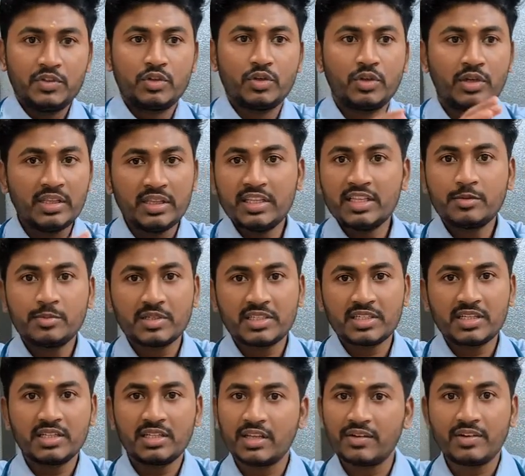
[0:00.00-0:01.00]
so in this
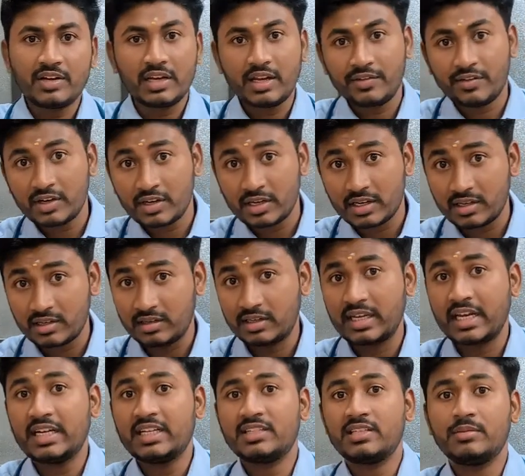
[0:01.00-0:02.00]
patient they will never
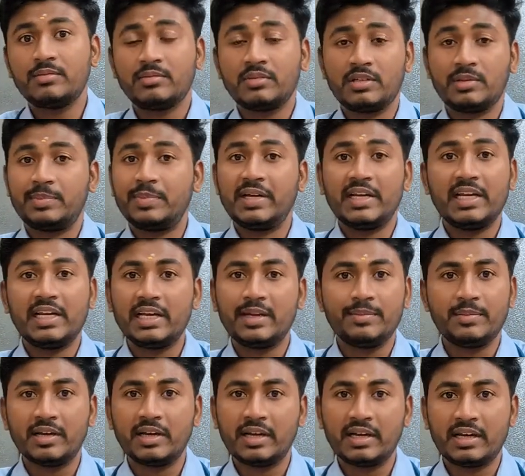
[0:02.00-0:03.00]
get some pedal
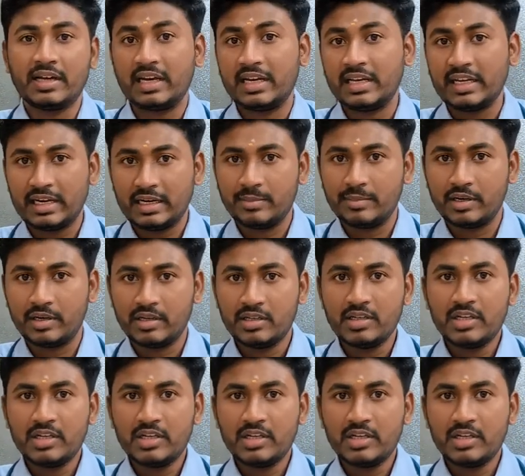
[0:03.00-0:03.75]
edema and any edema.